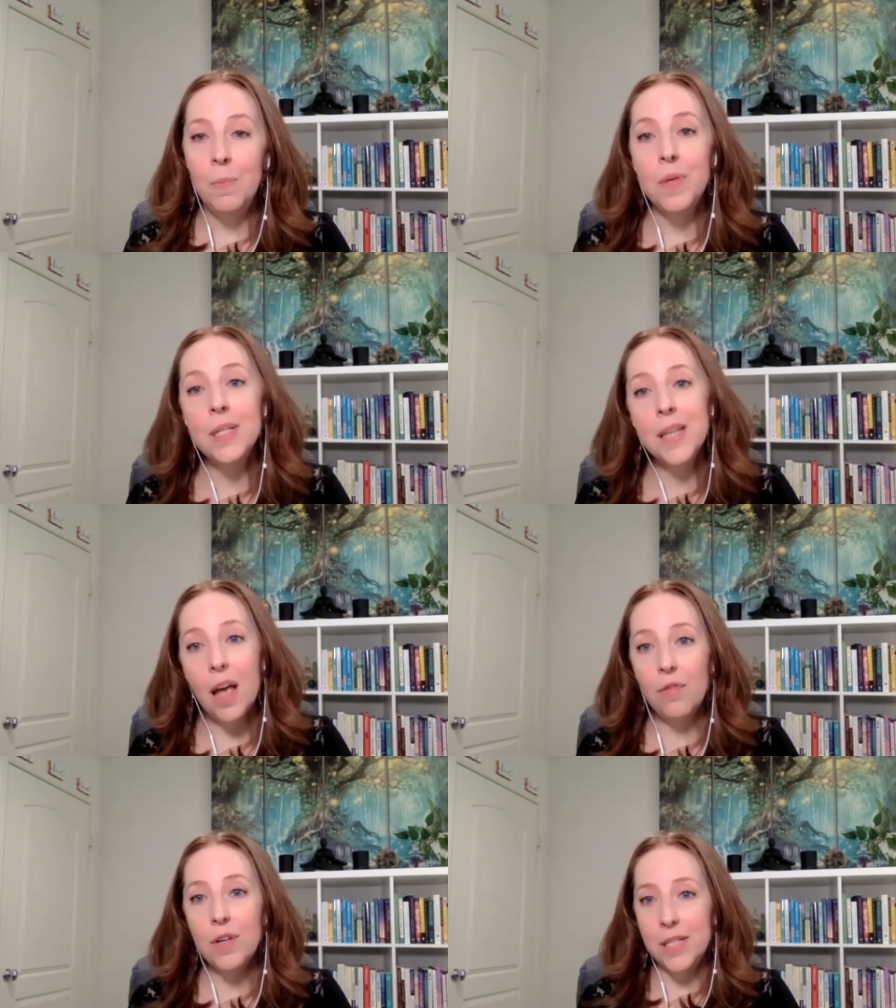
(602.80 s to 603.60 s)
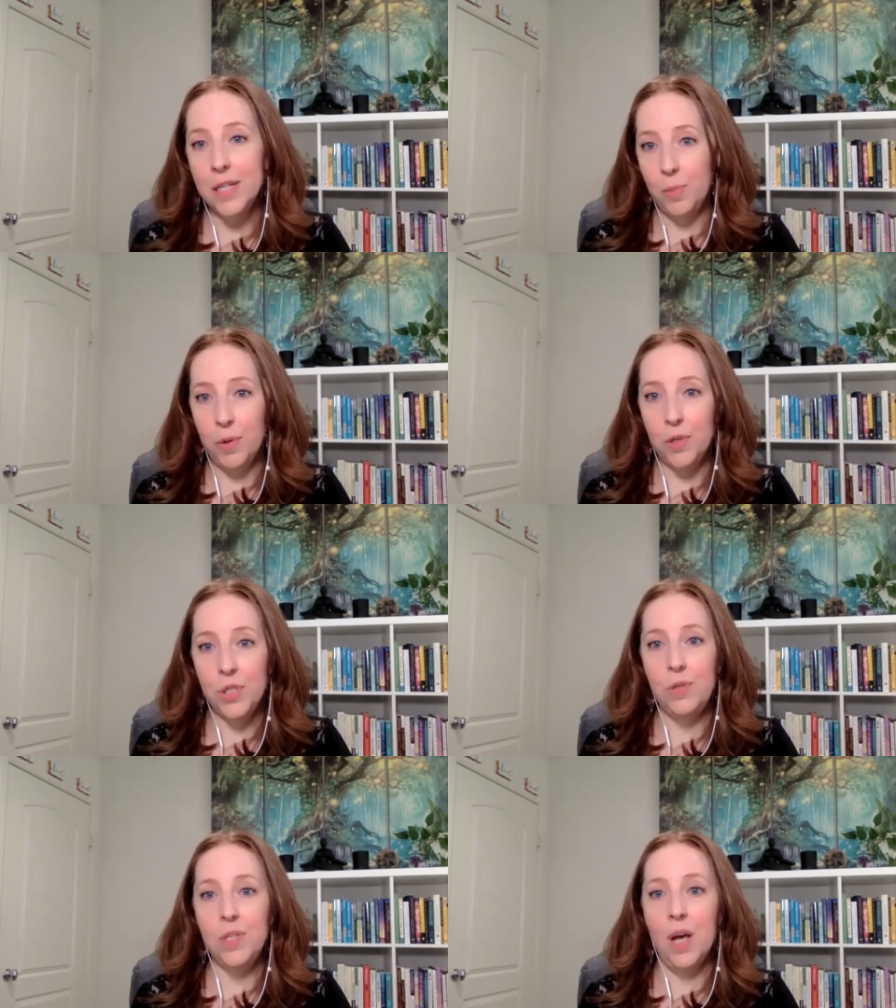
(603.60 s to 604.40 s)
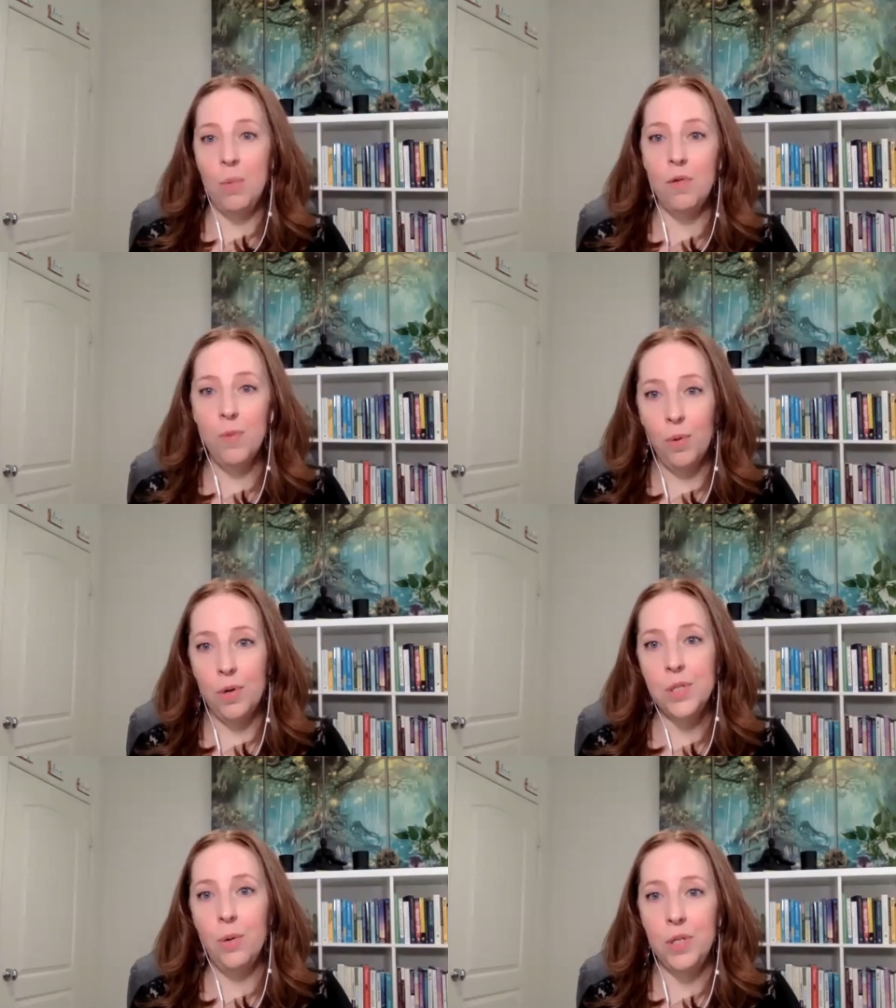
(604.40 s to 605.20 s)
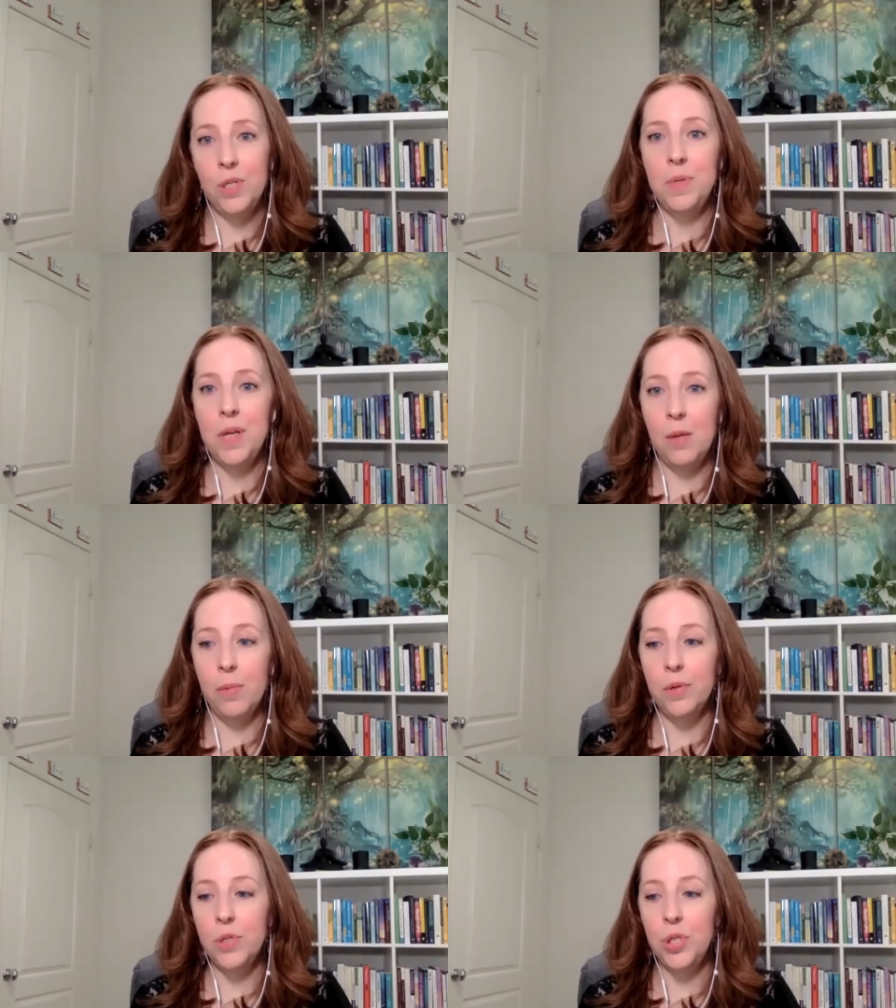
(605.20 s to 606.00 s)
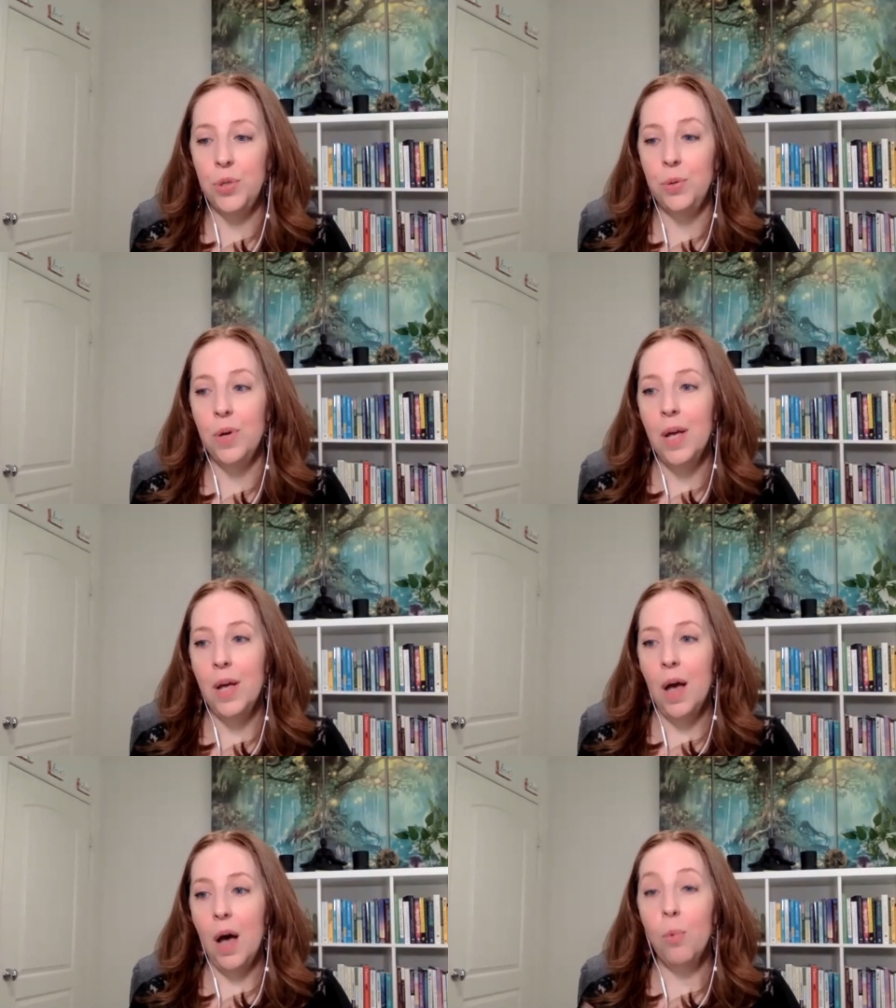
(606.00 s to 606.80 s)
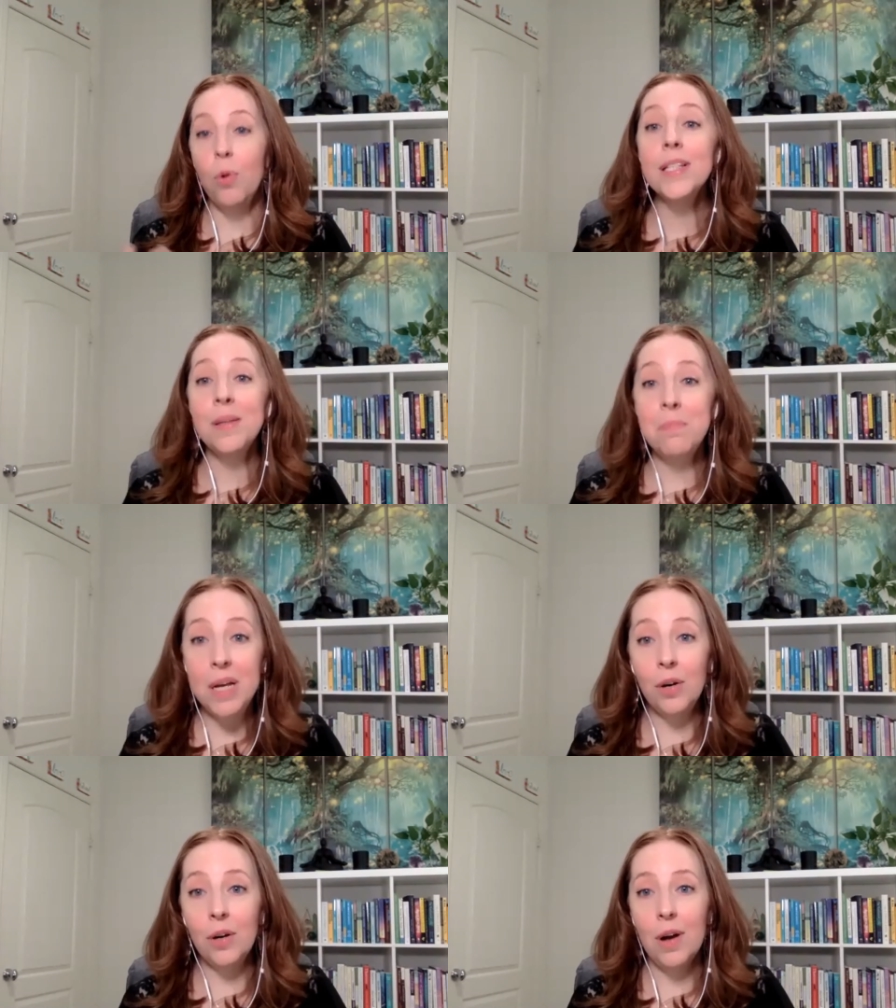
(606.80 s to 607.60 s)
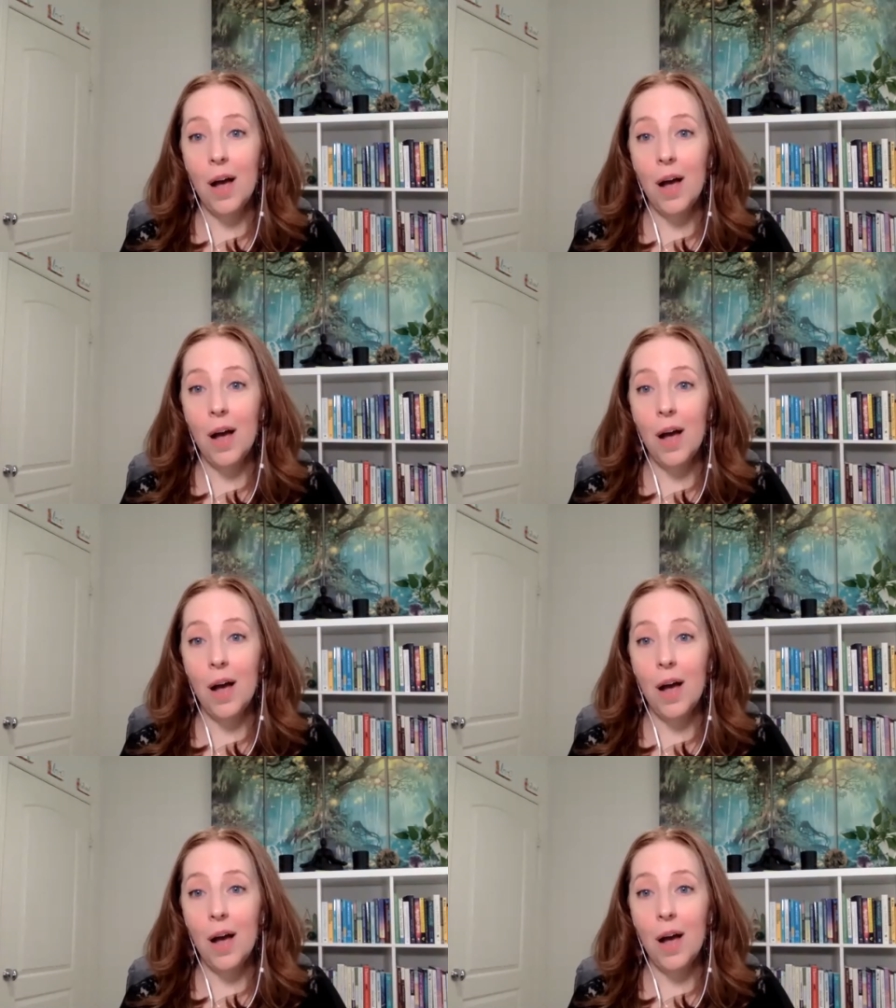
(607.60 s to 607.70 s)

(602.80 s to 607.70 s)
because every single person who's coming forward is going to be able to work as a mirror.